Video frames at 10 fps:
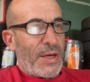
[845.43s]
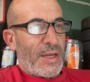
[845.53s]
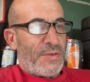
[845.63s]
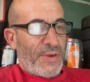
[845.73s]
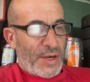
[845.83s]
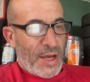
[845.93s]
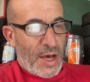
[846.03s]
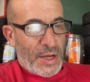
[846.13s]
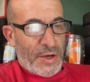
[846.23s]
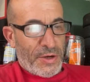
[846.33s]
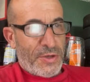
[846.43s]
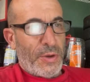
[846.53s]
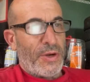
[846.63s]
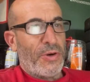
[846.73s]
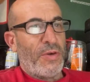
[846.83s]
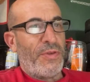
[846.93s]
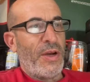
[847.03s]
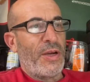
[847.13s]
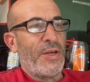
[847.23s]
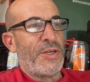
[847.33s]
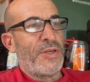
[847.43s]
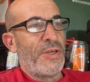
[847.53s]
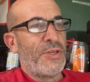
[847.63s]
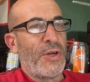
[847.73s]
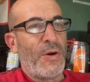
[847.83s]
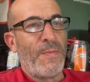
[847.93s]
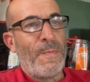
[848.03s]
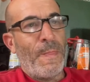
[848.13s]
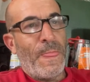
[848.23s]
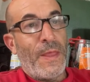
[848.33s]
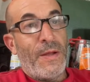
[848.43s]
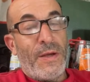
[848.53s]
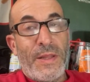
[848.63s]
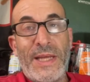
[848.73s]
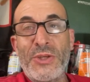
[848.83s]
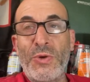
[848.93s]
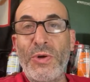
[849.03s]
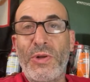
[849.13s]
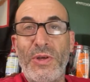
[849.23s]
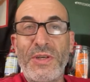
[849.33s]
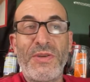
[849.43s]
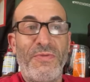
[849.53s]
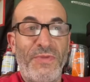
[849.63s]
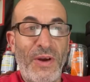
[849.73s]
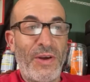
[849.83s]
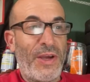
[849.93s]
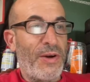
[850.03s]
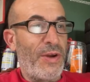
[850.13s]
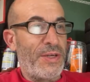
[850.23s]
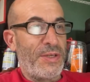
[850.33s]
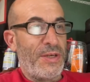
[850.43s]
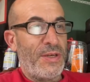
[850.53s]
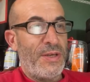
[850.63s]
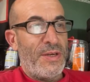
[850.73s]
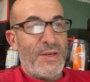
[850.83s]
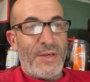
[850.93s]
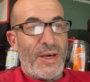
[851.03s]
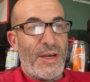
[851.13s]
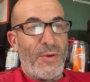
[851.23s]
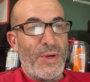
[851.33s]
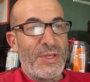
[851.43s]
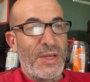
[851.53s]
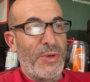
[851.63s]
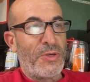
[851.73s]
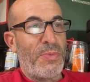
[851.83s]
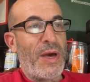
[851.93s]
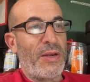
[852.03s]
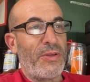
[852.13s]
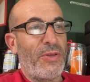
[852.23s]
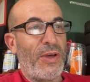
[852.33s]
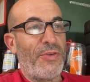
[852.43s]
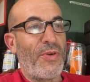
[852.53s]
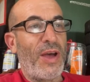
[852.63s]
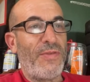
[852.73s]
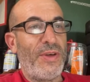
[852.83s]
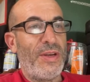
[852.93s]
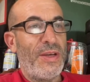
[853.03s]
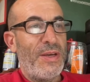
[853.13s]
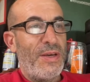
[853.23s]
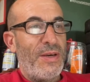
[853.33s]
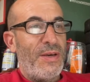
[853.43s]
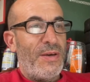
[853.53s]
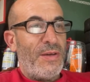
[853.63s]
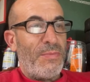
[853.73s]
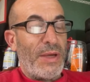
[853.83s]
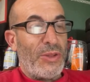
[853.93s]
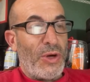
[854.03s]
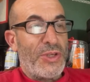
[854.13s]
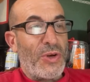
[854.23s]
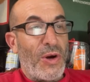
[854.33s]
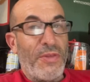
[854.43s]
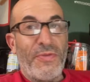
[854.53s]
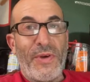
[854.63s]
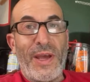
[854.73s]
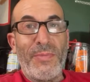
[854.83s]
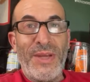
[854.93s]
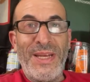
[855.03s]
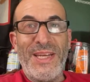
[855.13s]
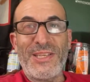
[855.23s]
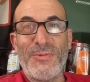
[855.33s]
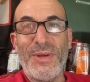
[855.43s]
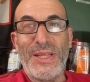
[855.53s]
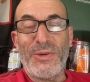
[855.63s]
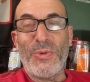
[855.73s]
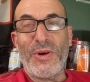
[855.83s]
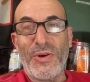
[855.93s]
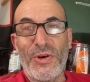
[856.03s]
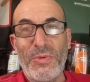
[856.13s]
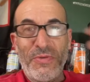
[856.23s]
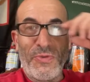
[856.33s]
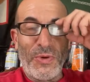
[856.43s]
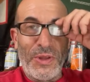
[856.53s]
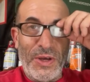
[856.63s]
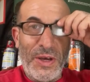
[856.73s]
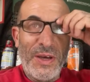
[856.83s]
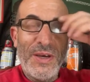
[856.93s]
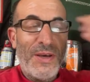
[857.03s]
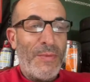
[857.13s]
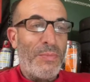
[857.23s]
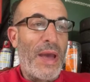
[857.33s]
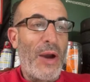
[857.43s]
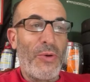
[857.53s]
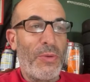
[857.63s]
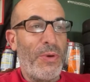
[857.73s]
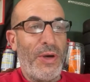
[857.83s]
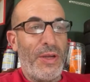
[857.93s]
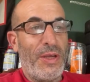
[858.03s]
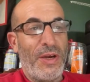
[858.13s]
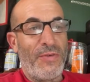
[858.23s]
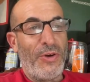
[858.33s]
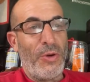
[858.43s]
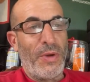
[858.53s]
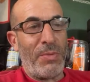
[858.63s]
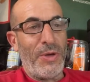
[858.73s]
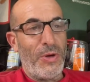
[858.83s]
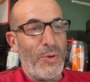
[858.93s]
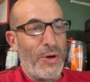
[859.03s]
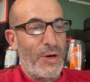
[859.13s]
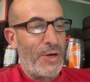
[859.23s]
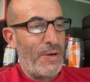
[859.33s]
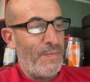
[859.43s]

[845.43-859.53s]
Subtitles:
God, it's fucking hot in here too. I turned off the air conditioning. So that scooter looks very interesting. I don't want to say much about it until I drive it. My thoughts are the frame needs to be a little more durable for the power, but you never know. Maybe it'll work.